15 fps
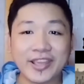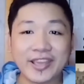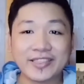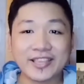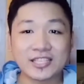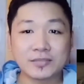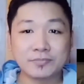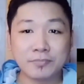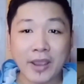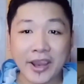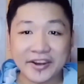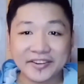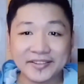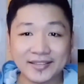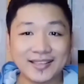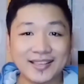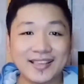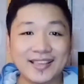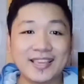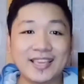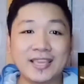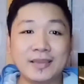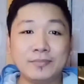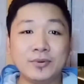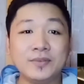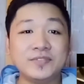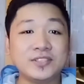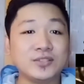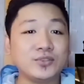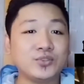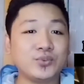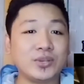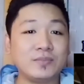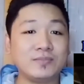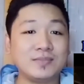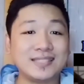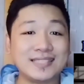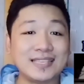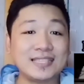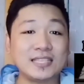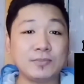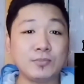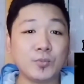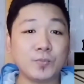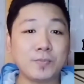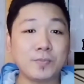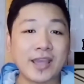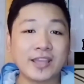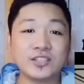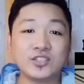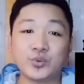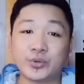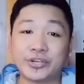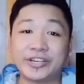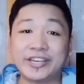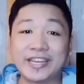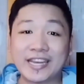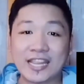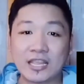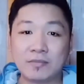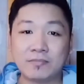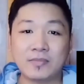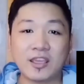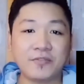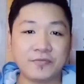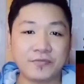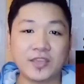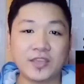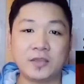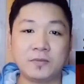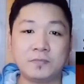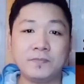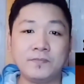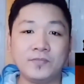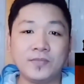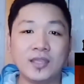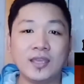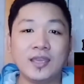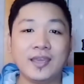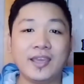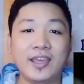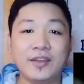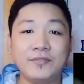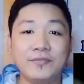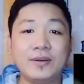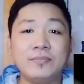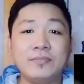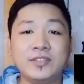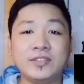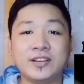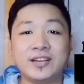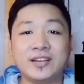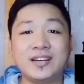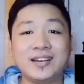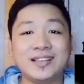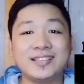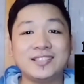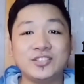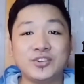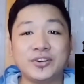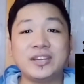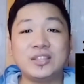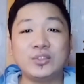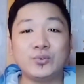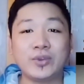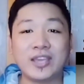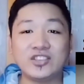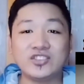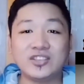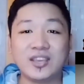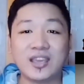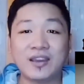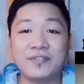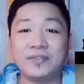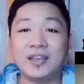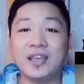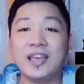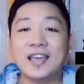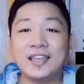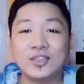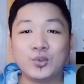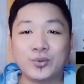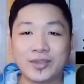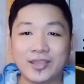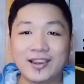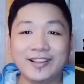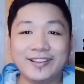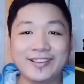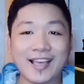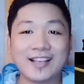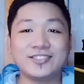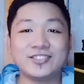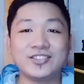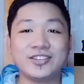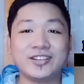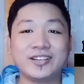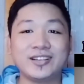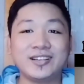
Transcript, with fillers: expired, he moves to Dream City, Mumbai to earn name and fame. And from there, his journey to KGF to kill a gangster.